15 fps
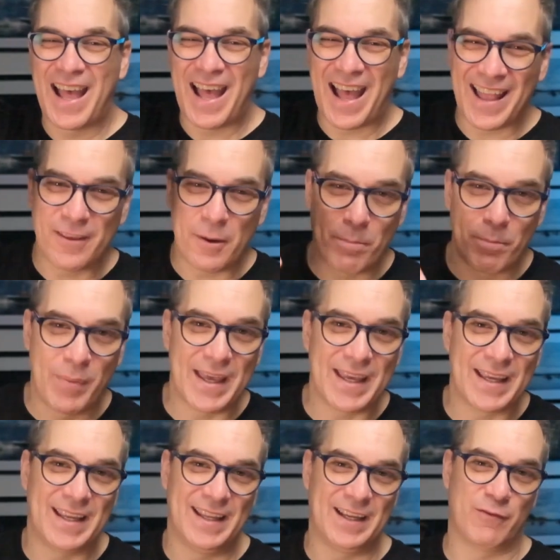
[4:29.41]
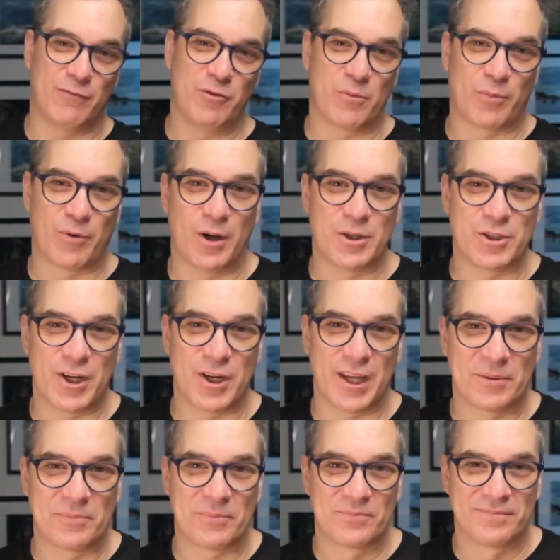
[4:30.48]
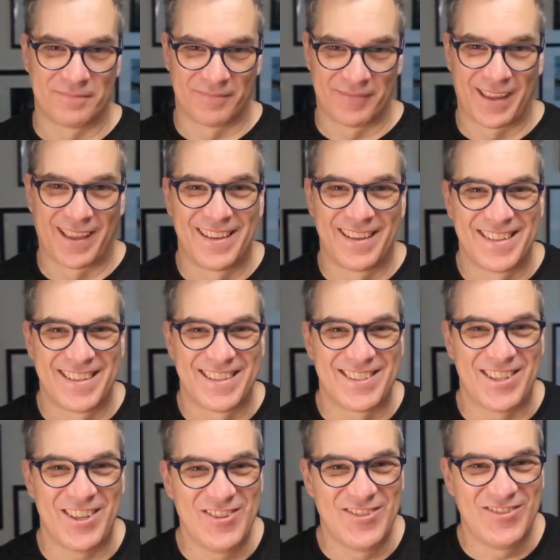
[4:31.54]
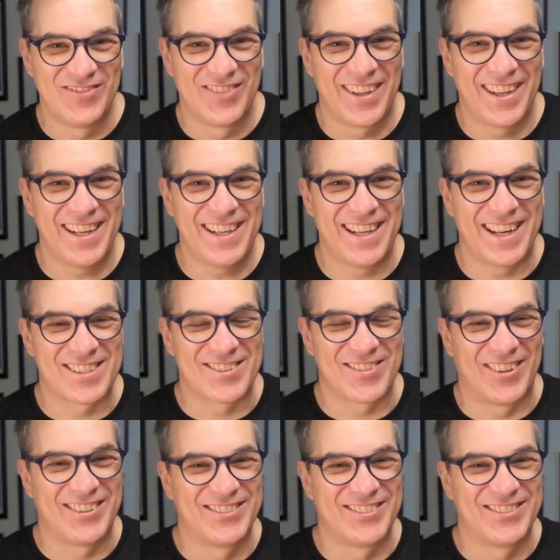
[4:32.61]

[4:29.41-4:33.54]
at the beginning of your project. See you in the next one.